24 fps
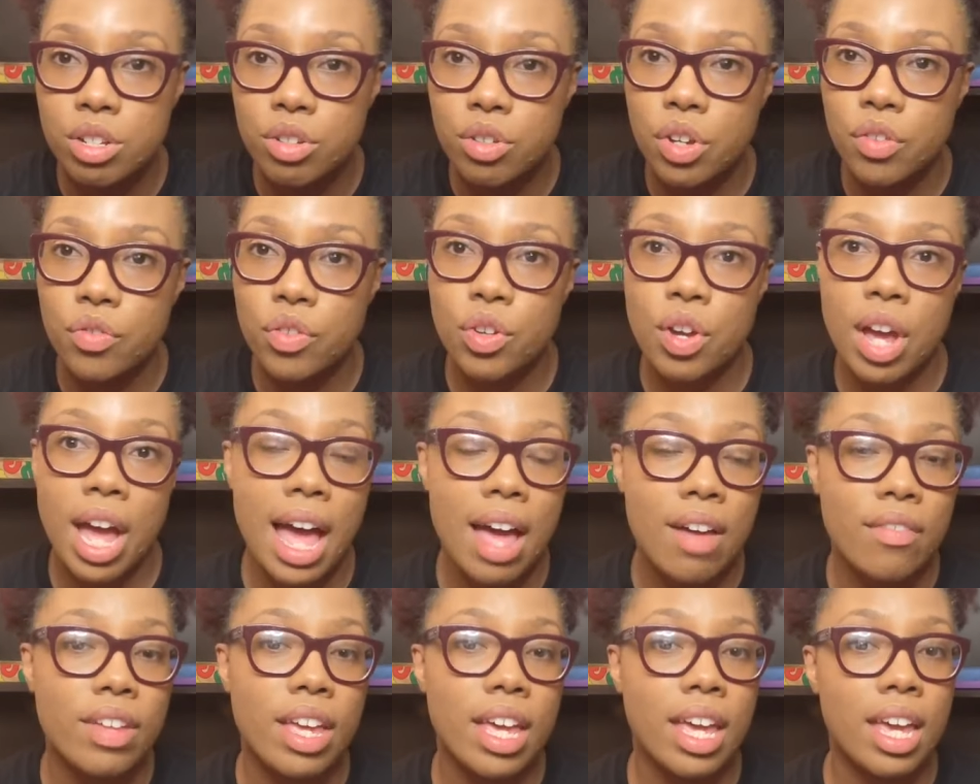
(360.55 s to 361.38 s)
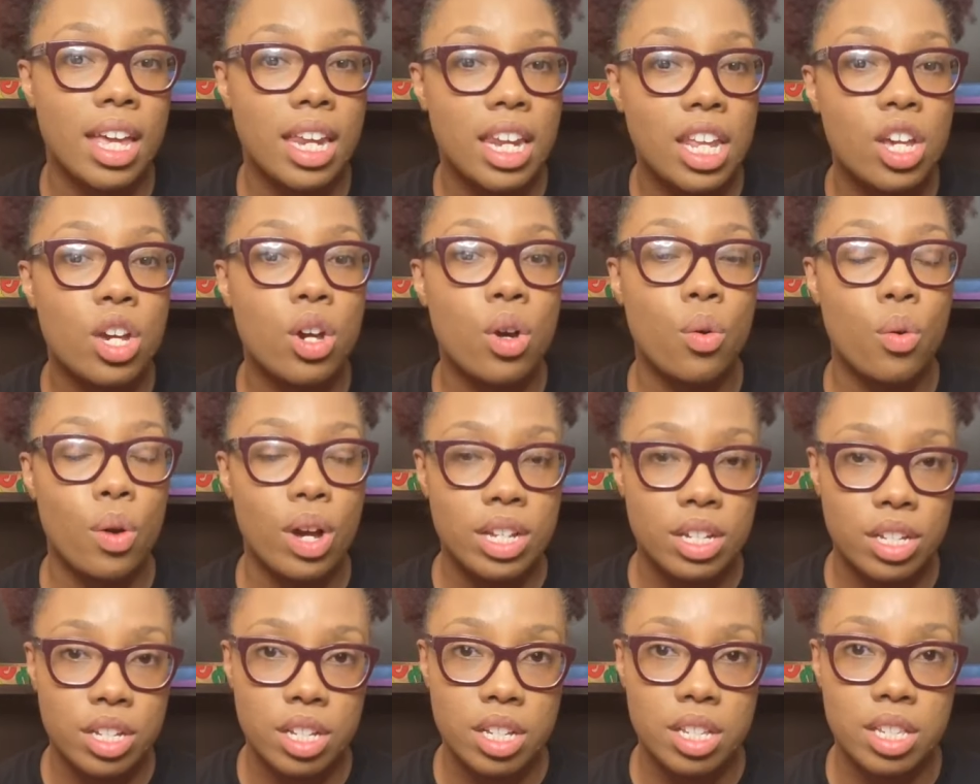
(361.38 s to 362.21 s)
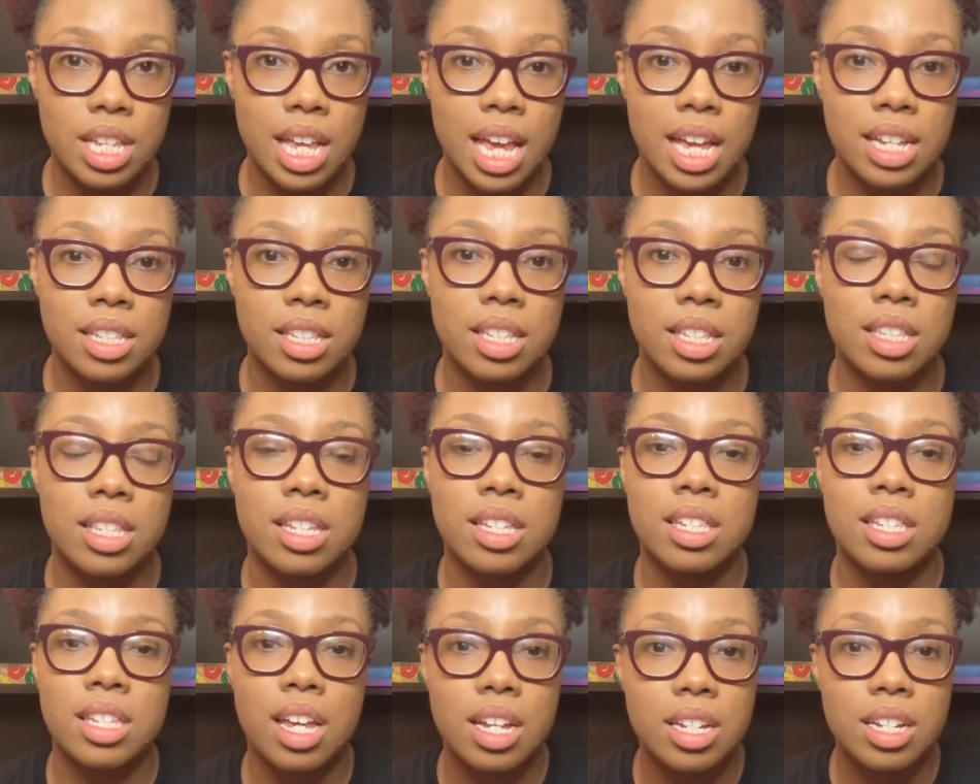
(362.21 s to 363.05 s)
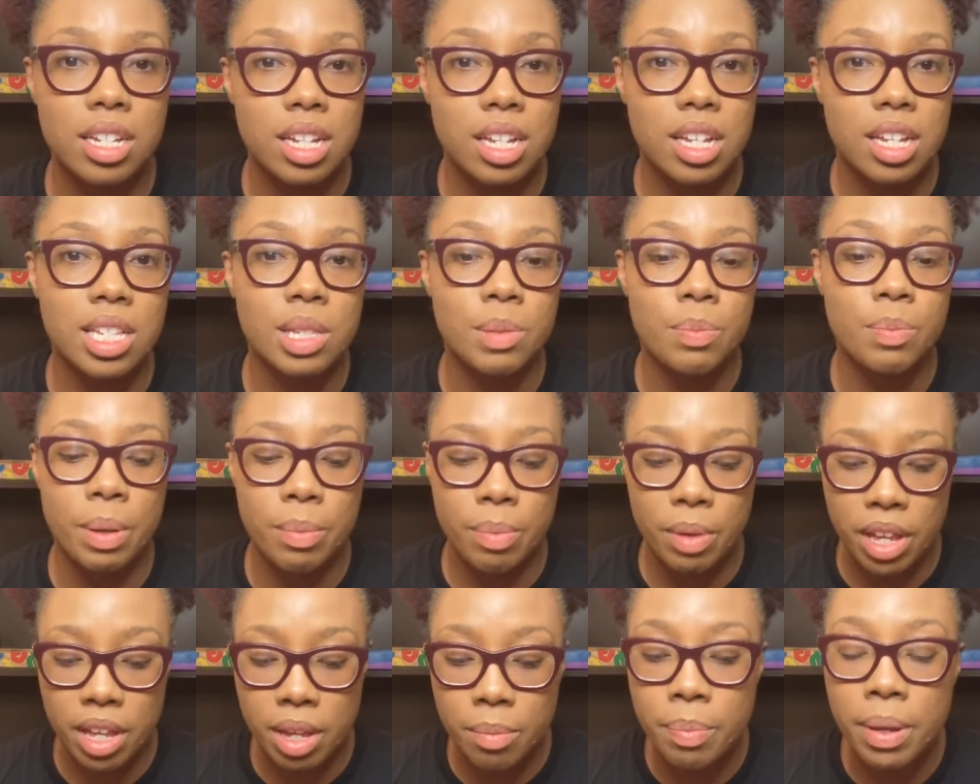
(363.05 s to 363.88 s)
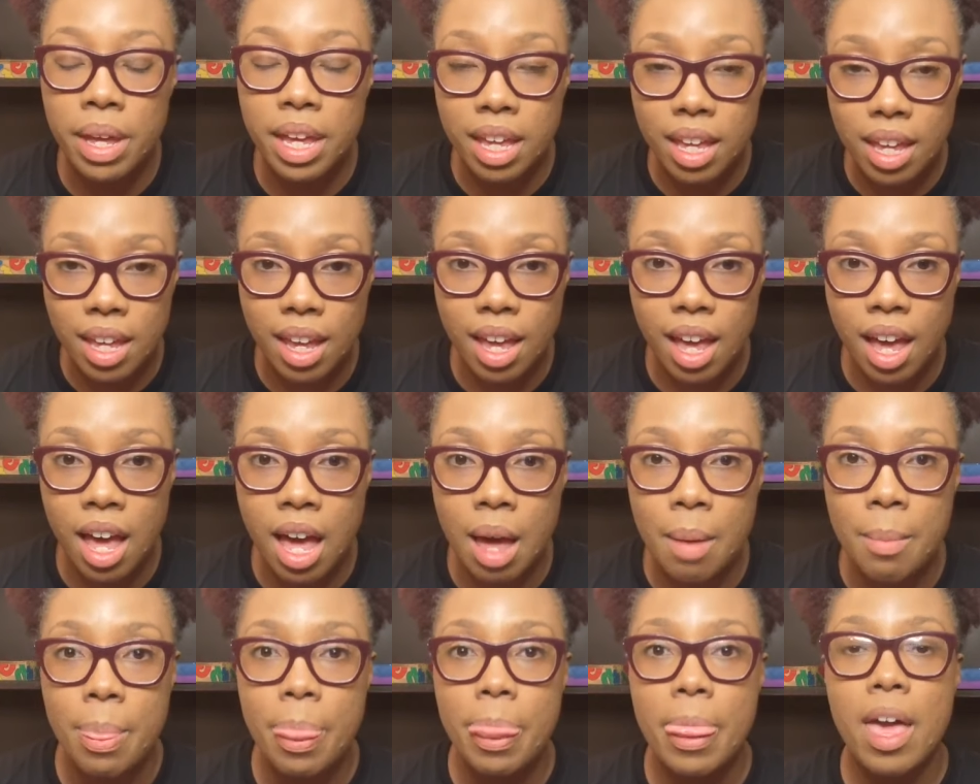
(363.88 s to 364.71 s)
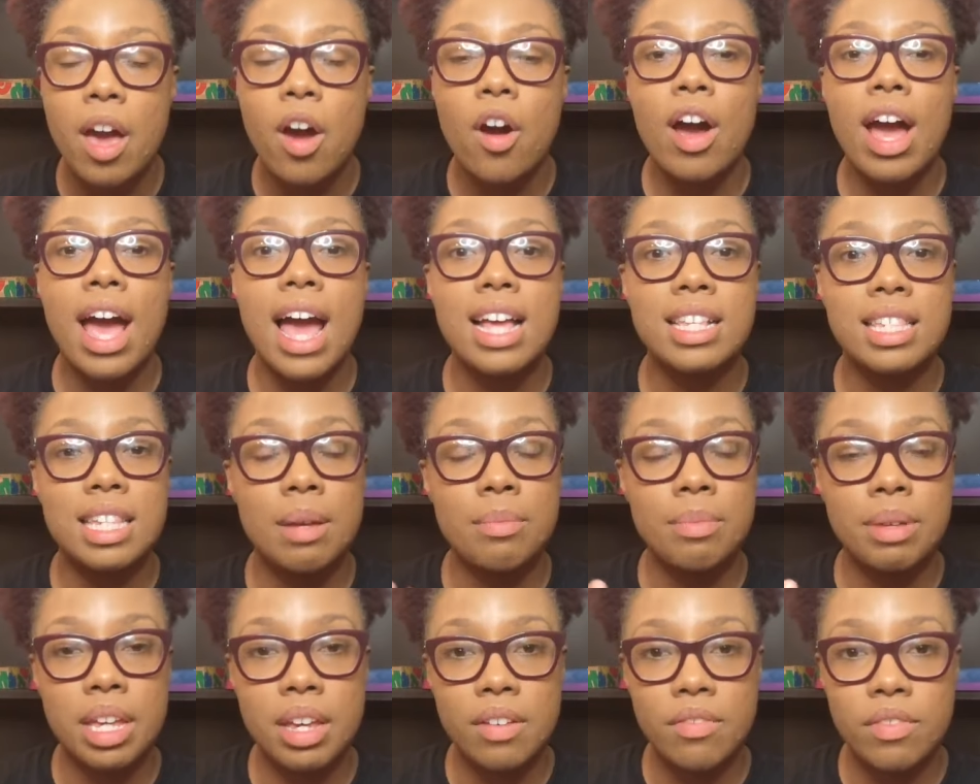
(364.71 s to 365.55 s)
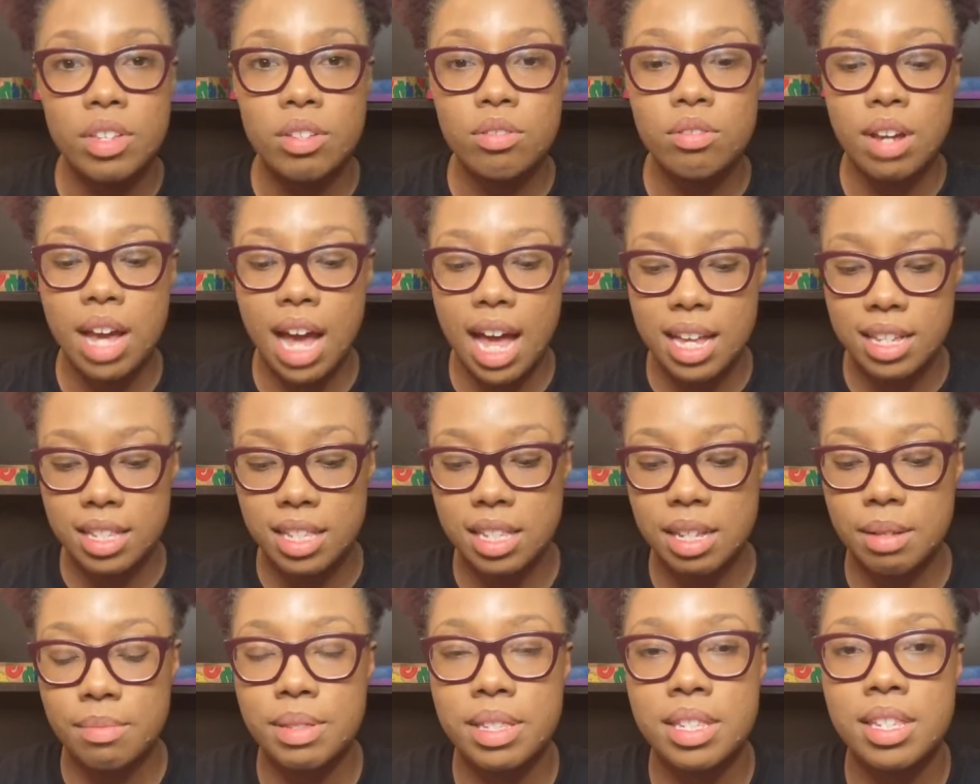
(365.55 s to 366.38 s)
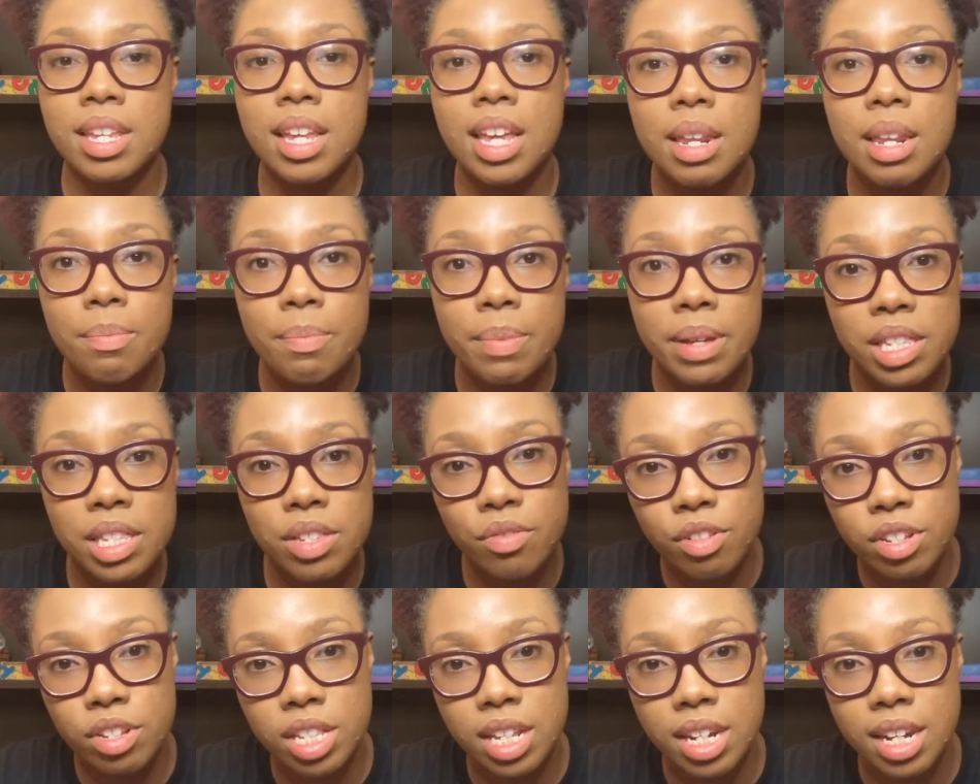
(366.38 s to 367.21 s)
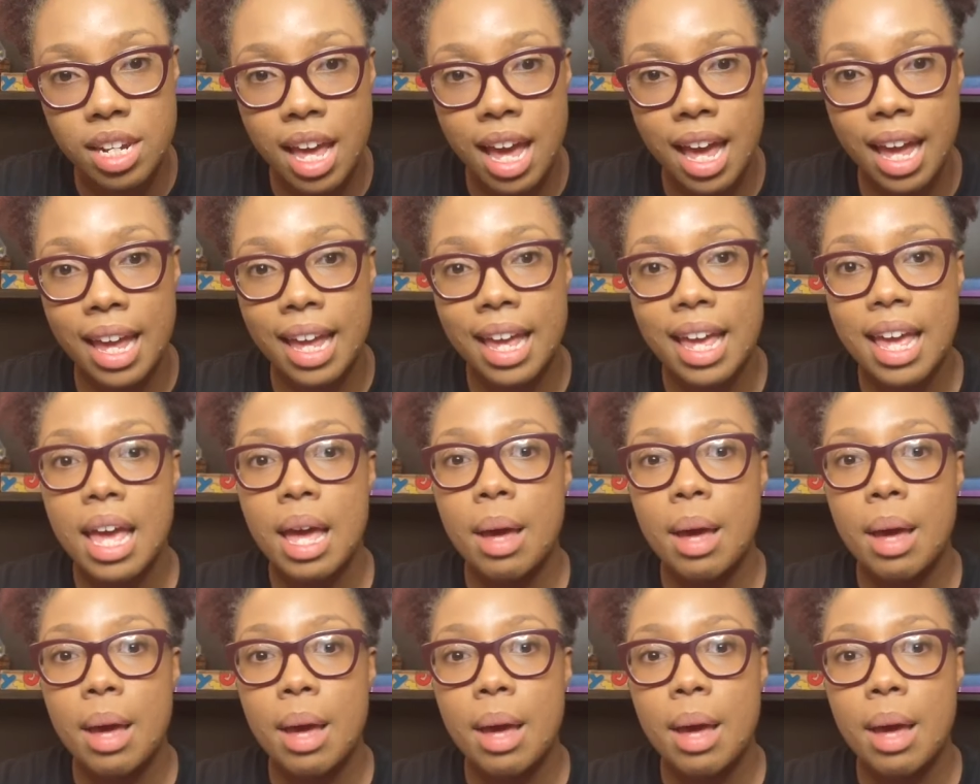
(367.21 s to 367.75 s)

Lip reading: you, if you have any questions as the discussion is picking up, or as I'm giving you guys some tidbits for tonight,